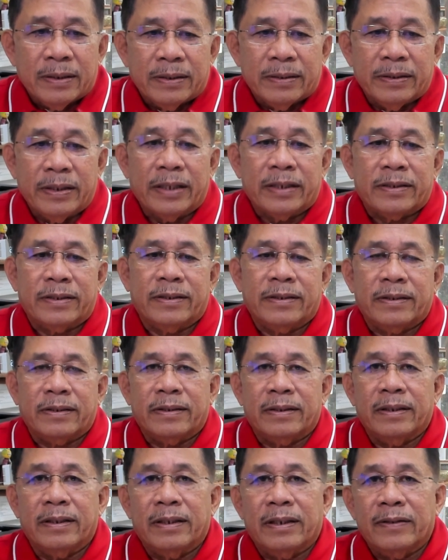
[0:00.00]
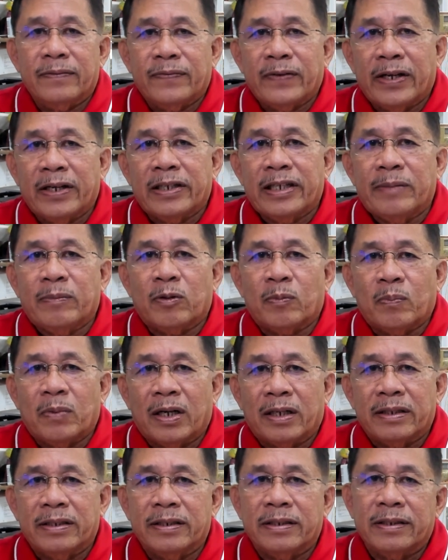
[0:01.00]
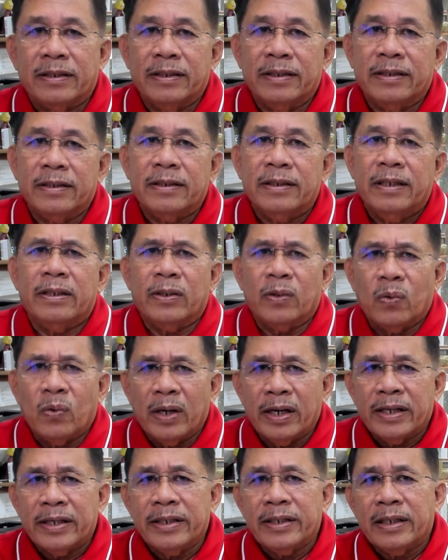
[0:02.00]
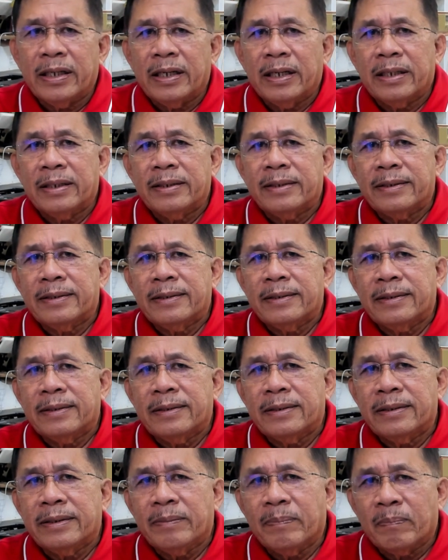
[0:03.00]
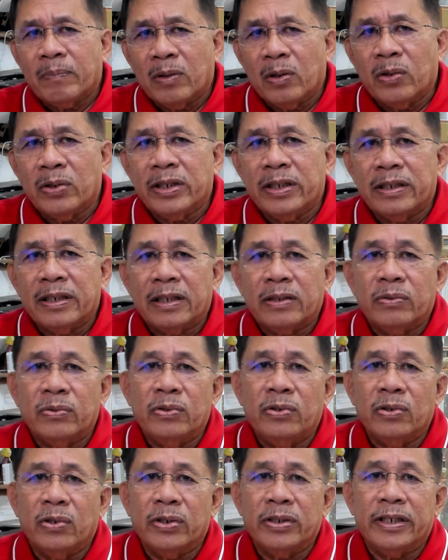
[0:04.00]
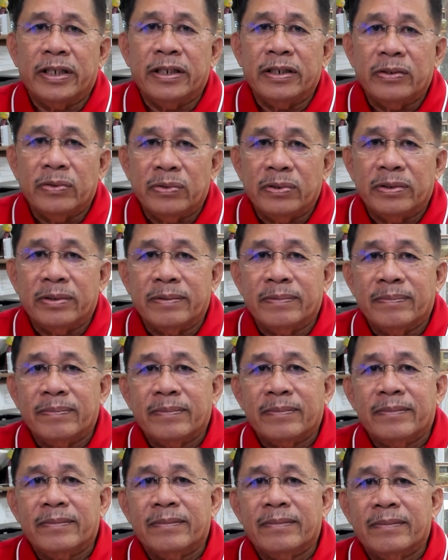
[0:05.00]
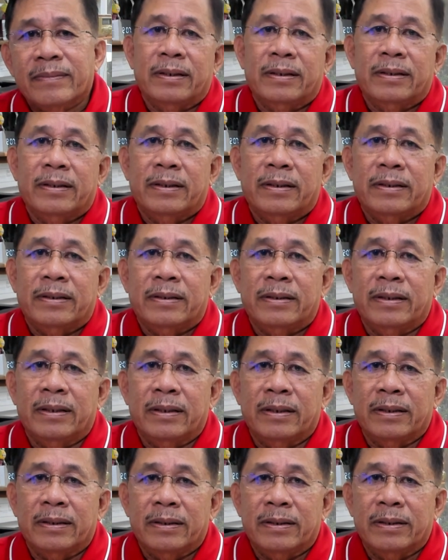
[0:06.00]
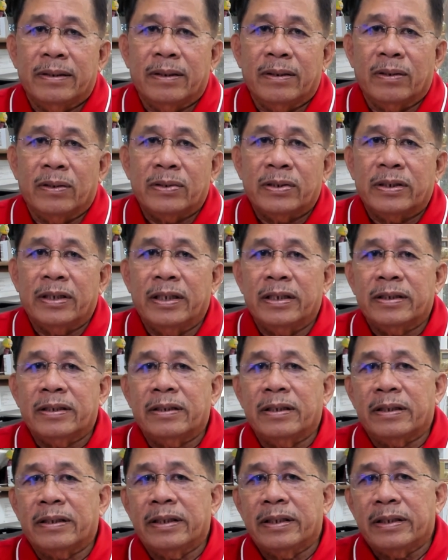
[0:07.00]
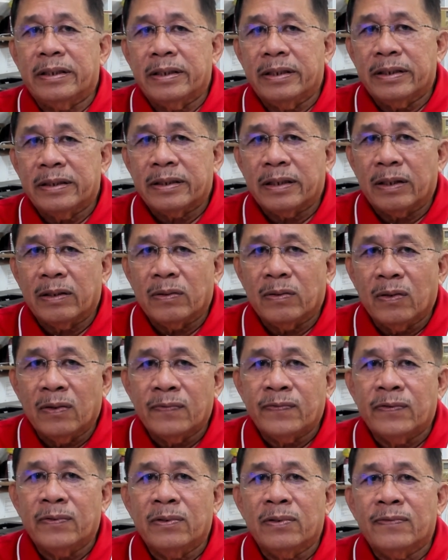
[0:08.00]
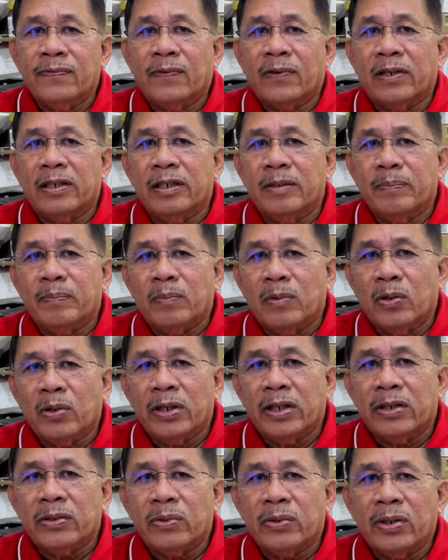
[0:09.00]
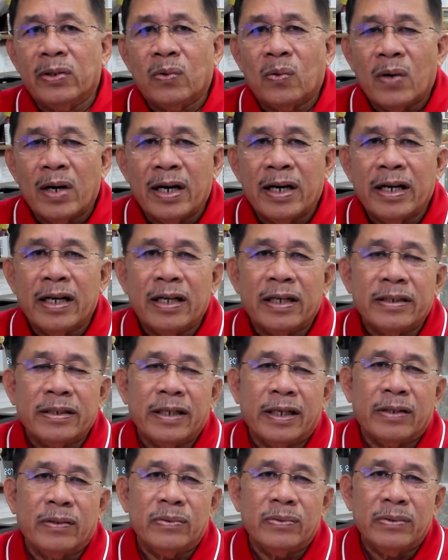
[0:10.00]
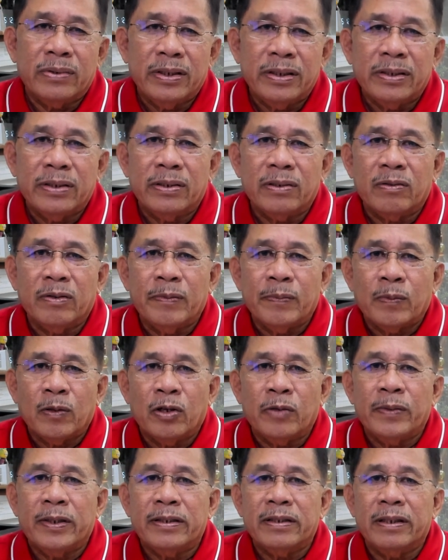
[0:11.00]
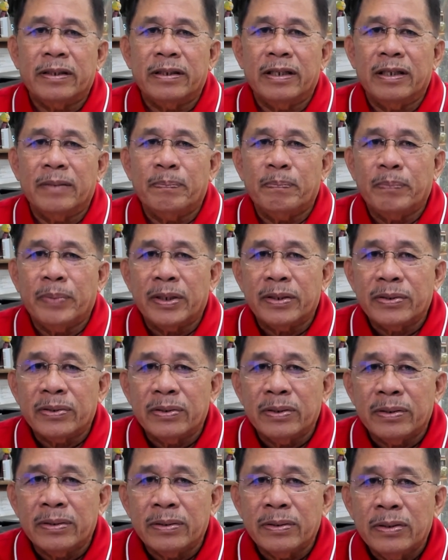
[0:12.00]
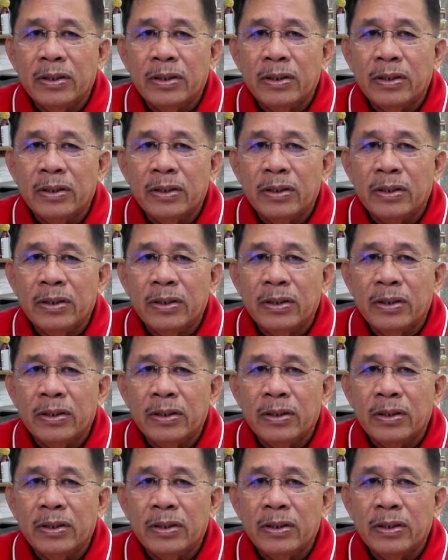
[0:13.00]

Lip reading: Next, the unfair labor practice is requiring an employee not to join a union. The law says that it is unlawful for an employer to require as a condition of employment that a person